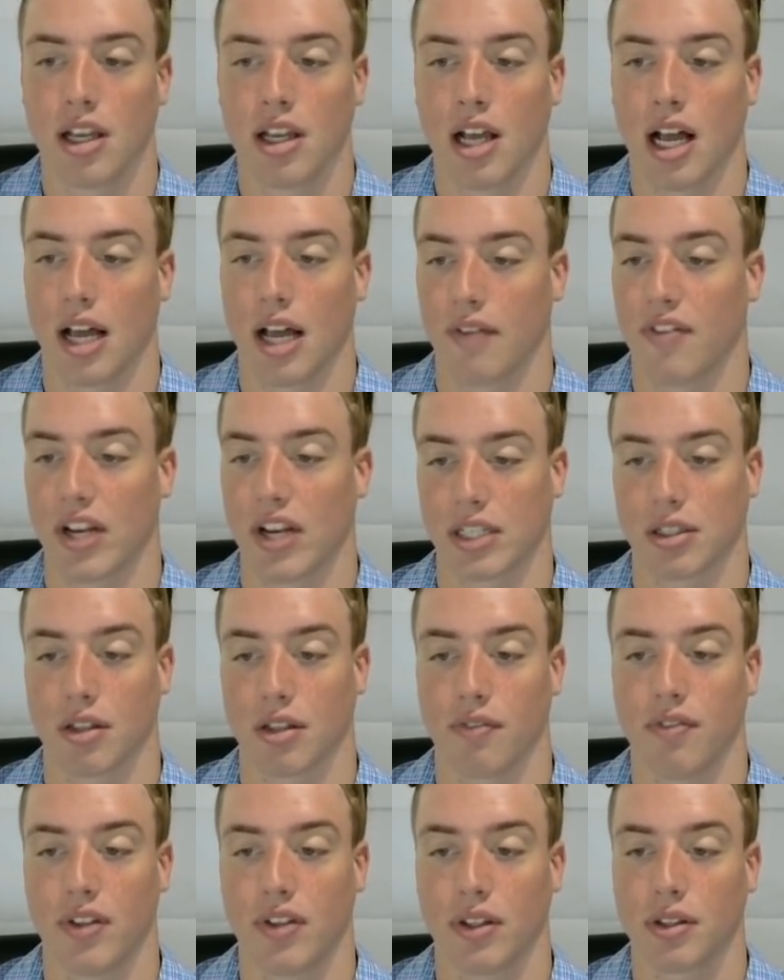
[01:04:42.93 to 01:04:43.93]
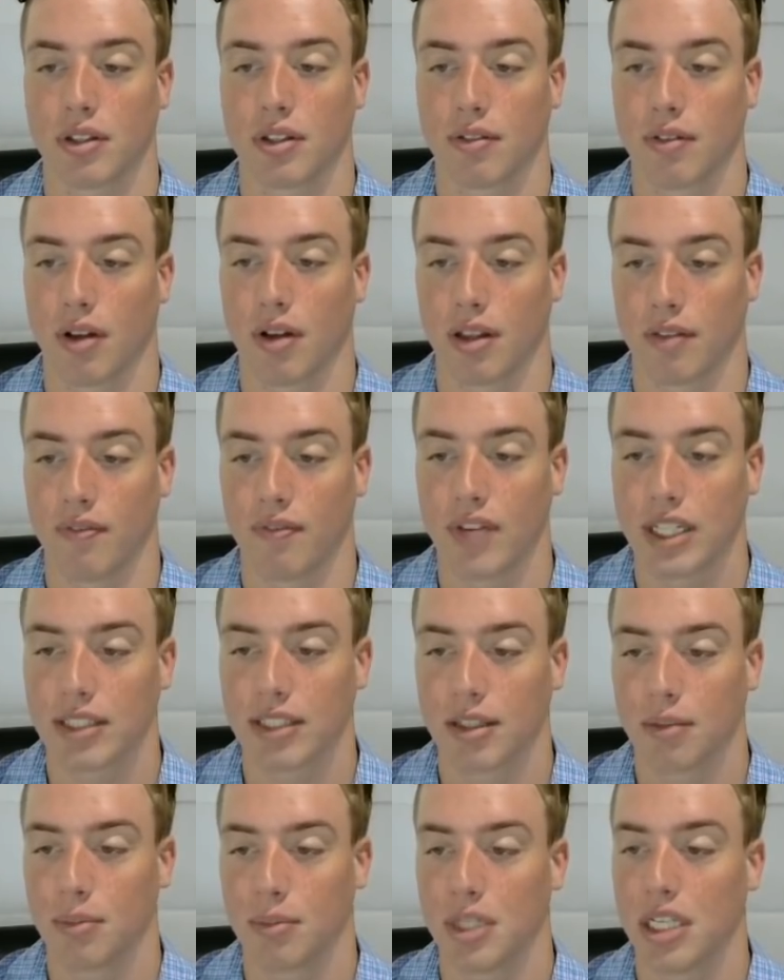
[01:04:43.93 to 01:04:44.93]
Effects on the
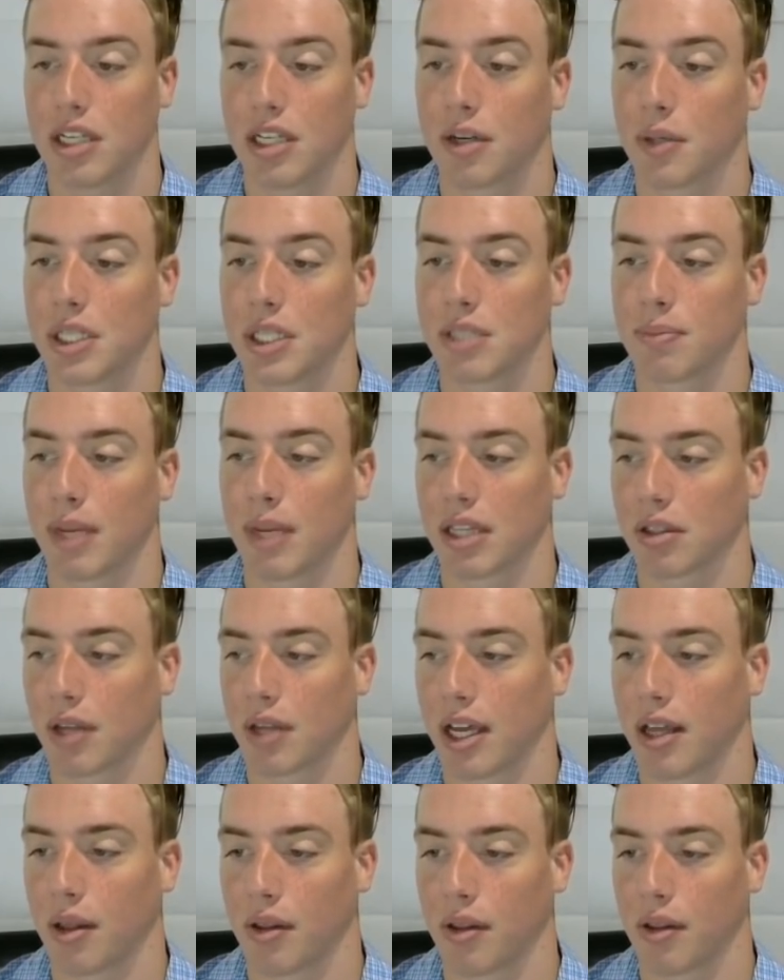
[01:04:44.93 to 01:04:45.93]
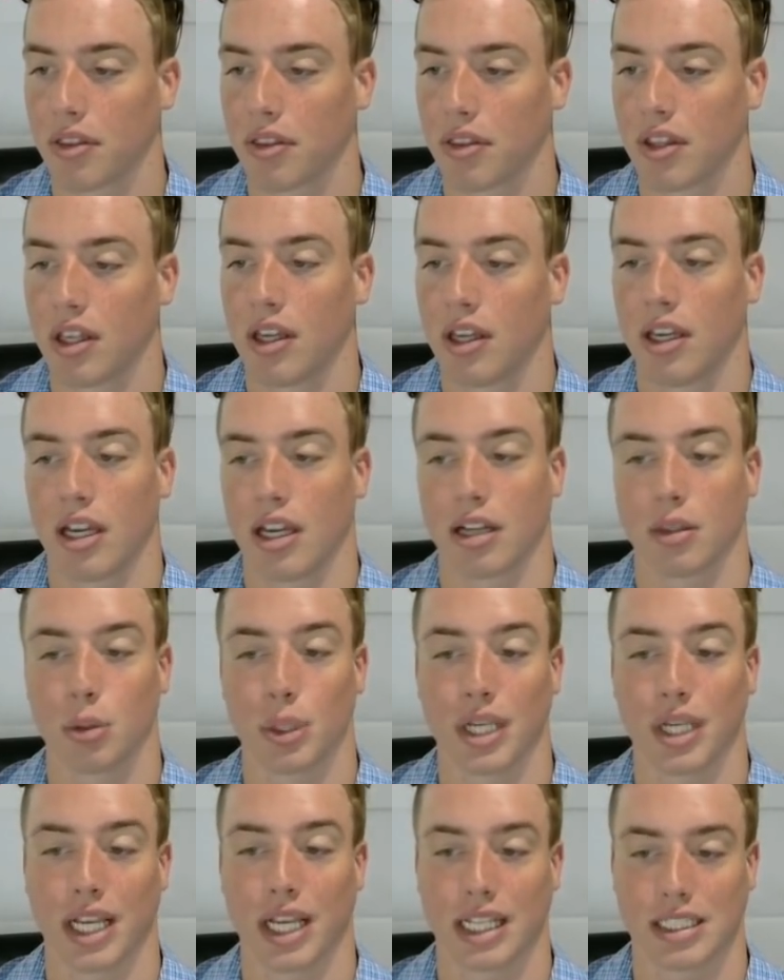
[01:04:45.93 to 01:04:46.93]
victim decrease mental health,
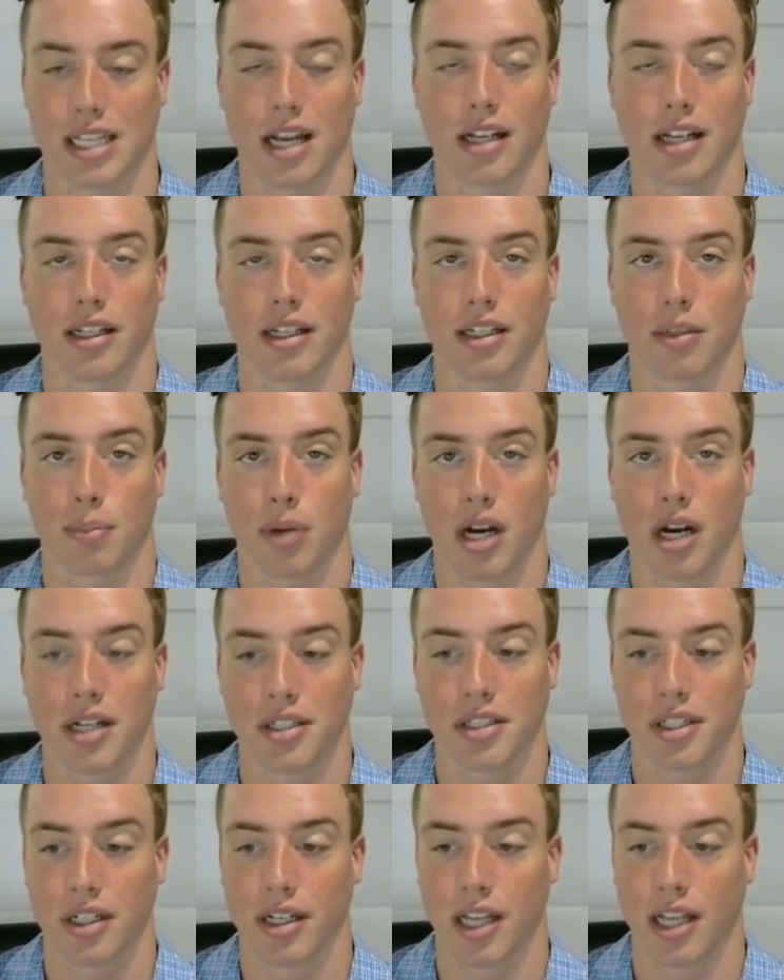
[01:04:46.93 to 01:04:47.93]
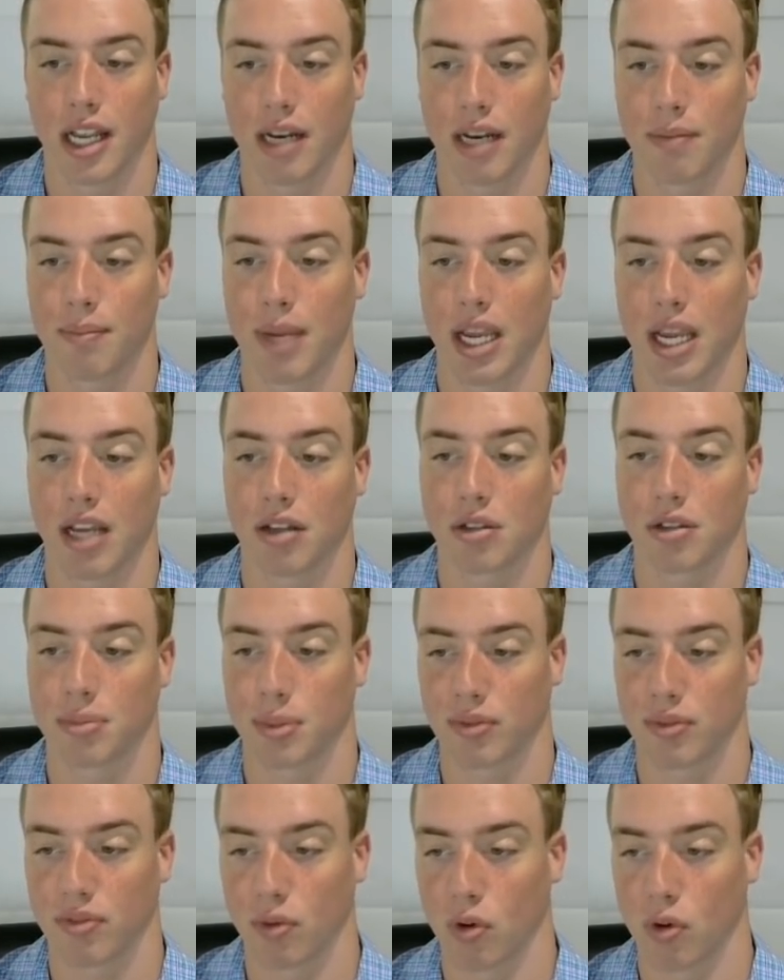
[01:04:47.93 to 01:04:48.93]
including anxiety and depression, and may
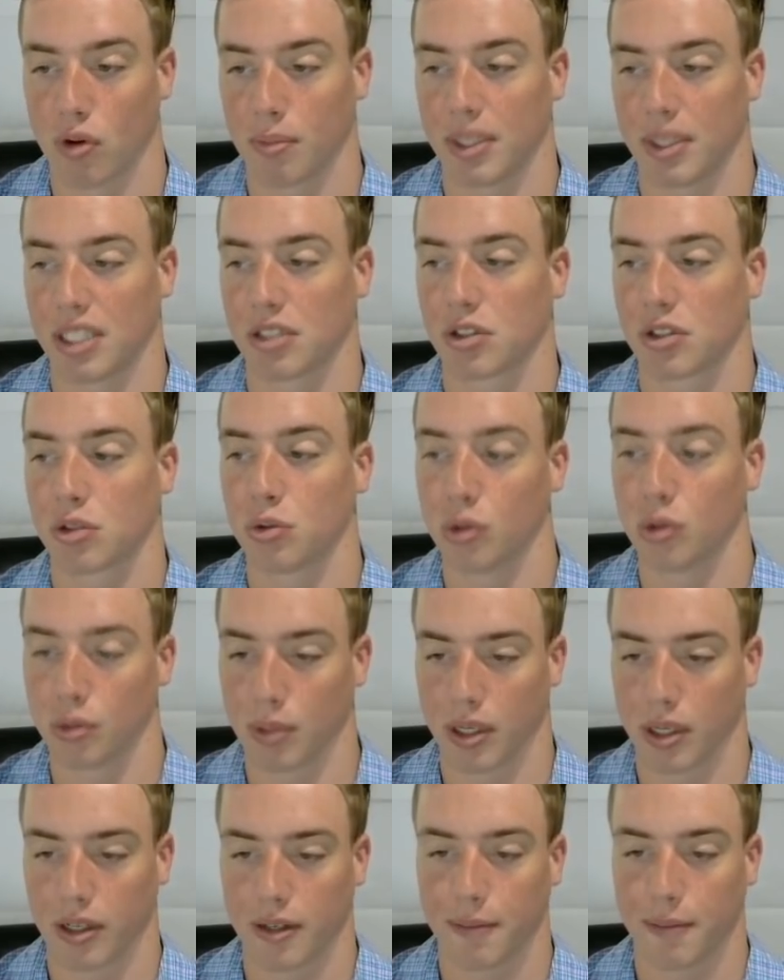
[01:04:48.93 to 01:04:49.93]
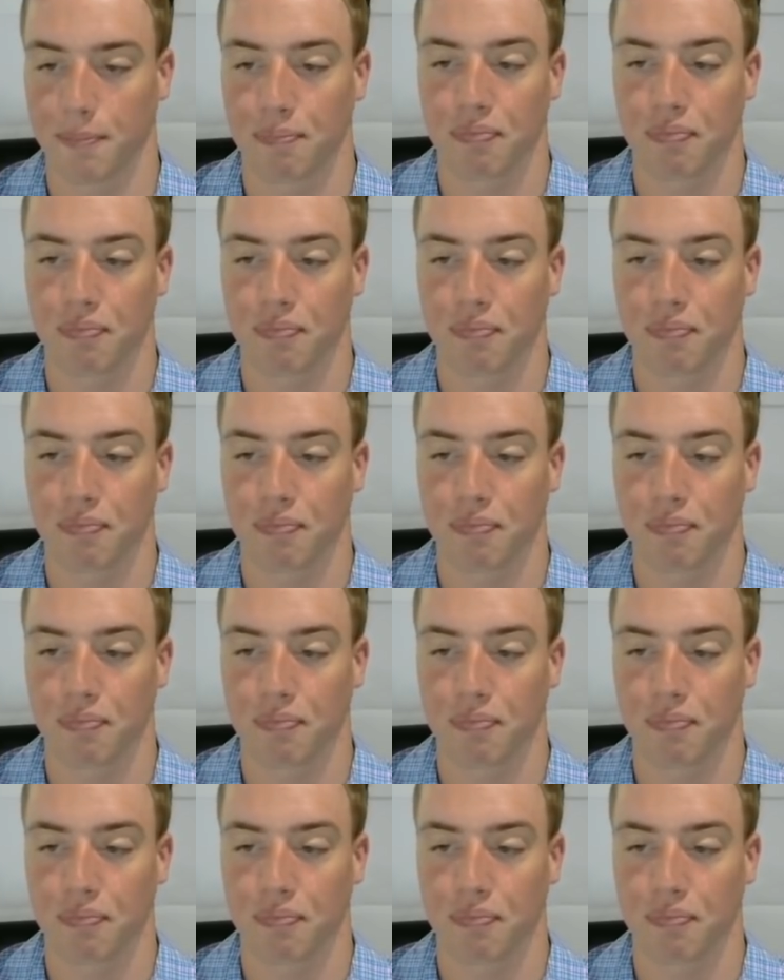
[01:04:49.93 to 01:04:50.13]
underperform in schoolwork.